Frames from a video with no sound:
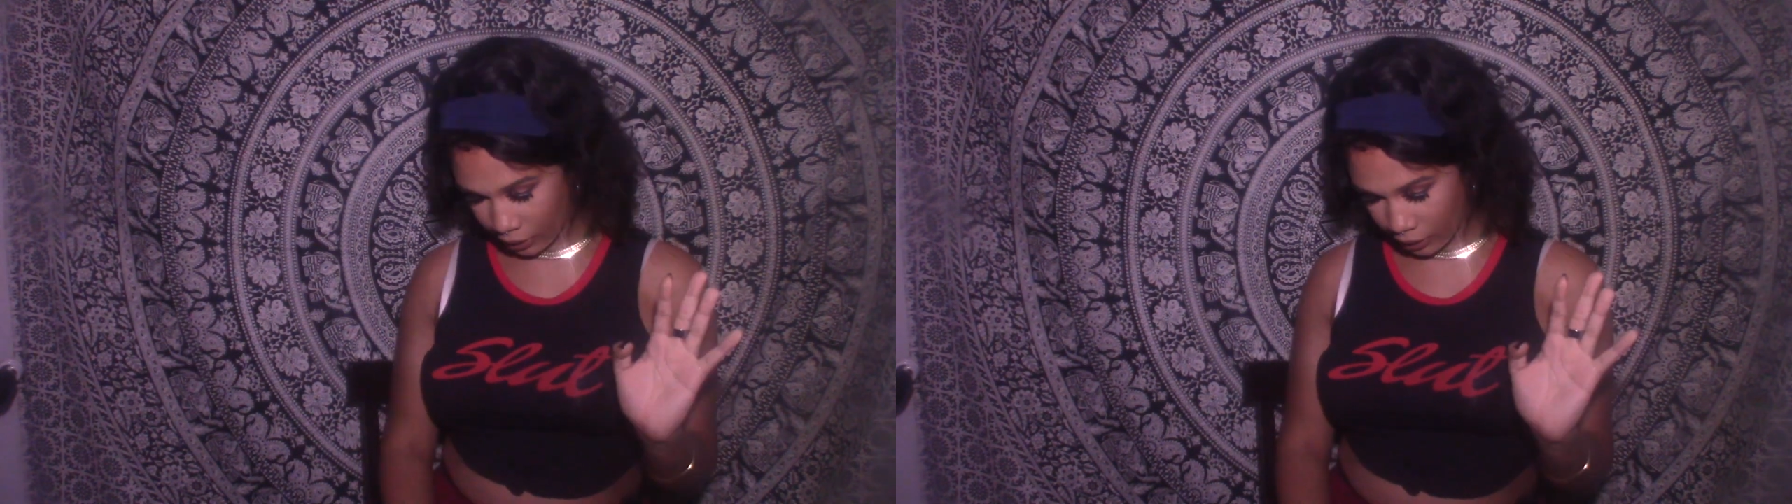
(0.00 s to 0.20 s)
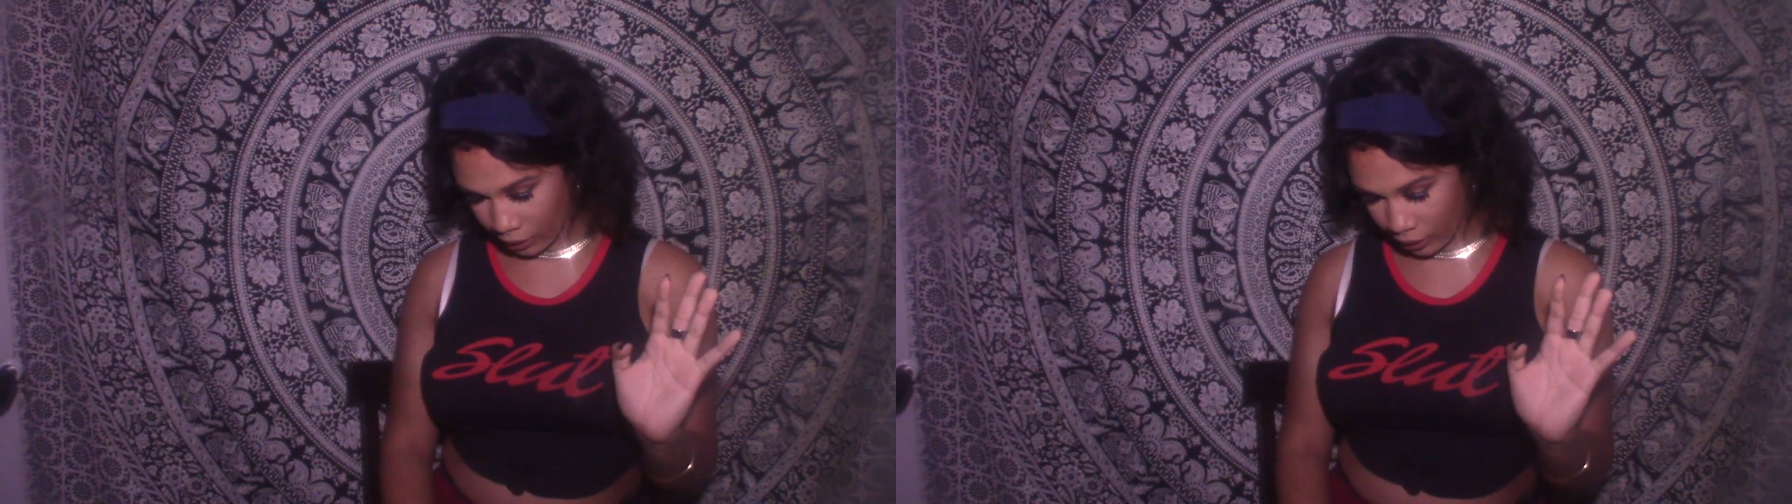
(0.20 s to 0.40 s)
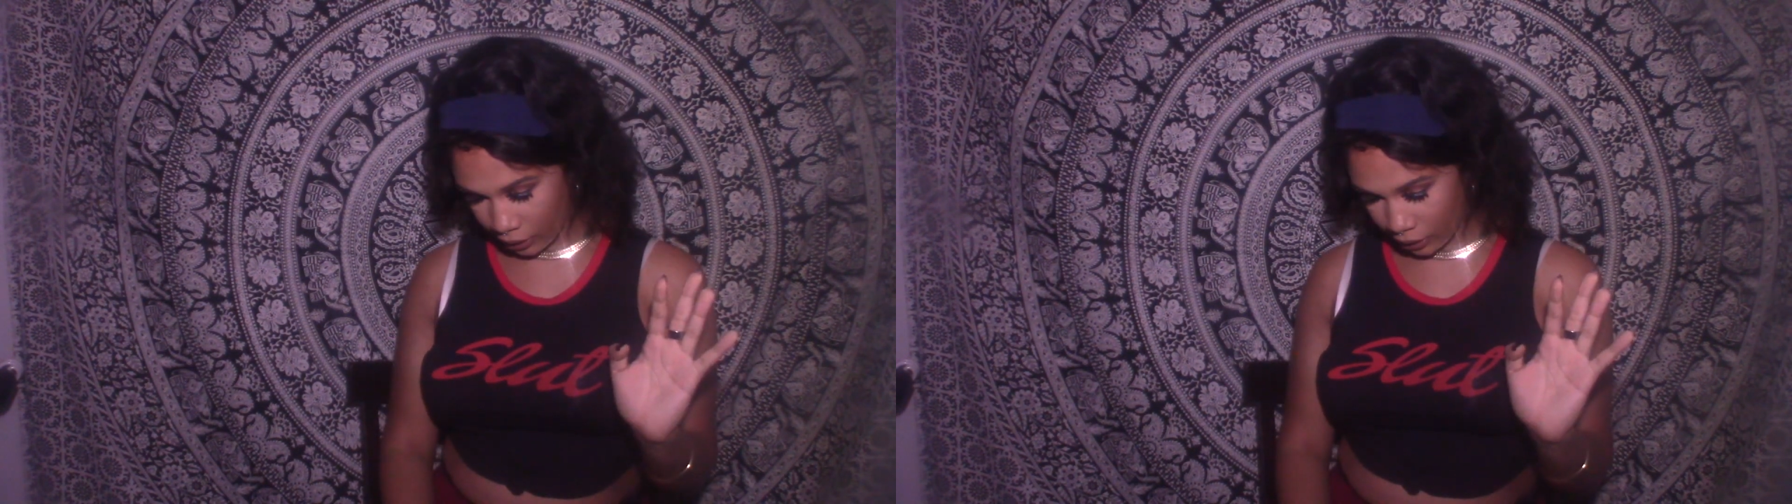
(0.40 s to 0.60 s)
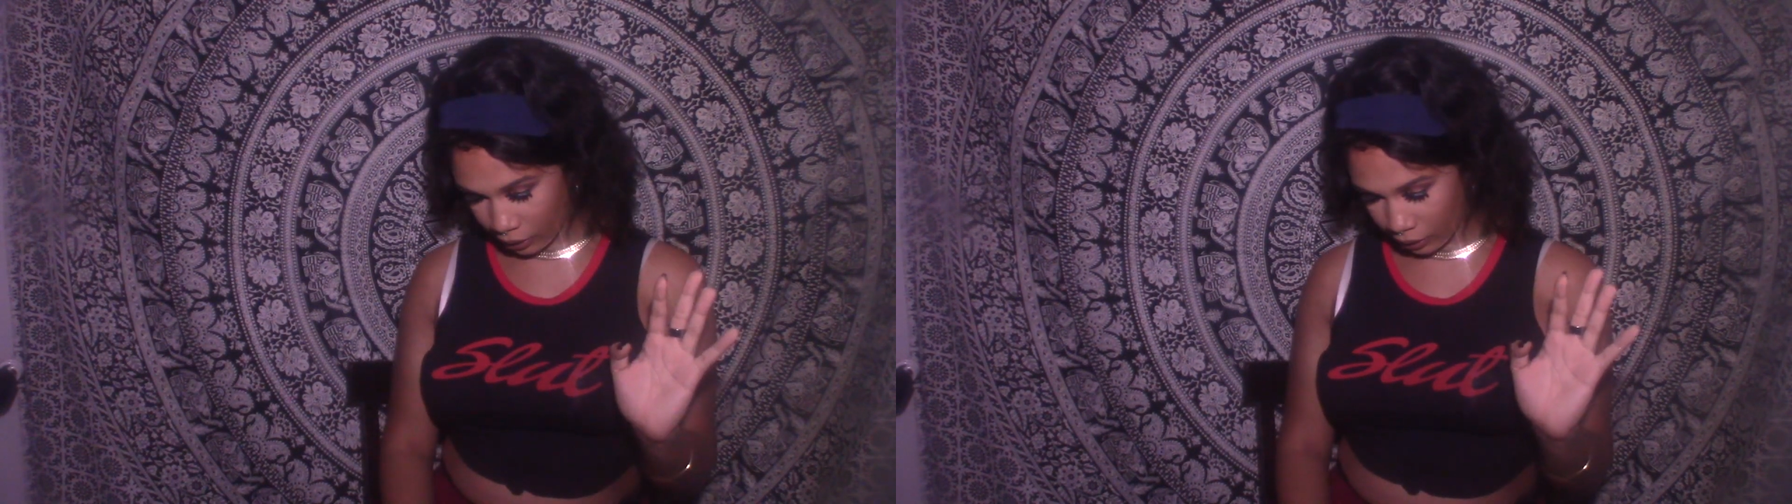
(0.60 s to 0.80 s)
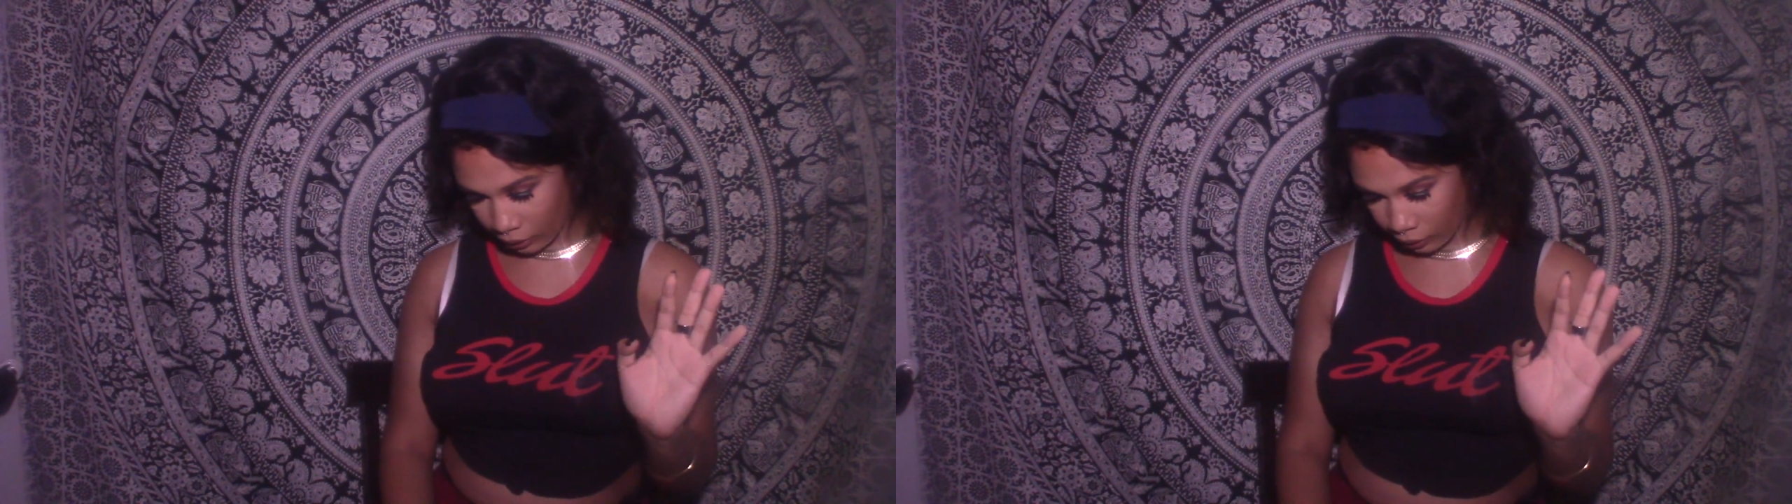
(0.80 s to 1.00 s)
And
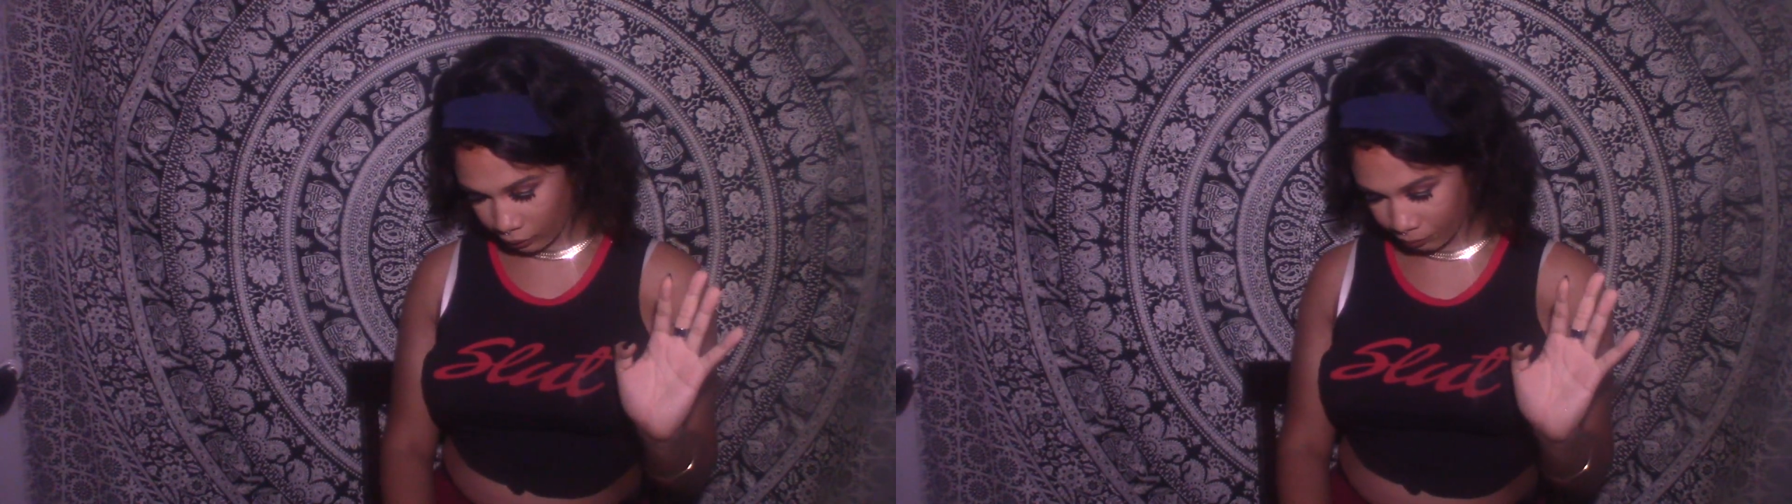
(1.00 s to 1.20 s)
then,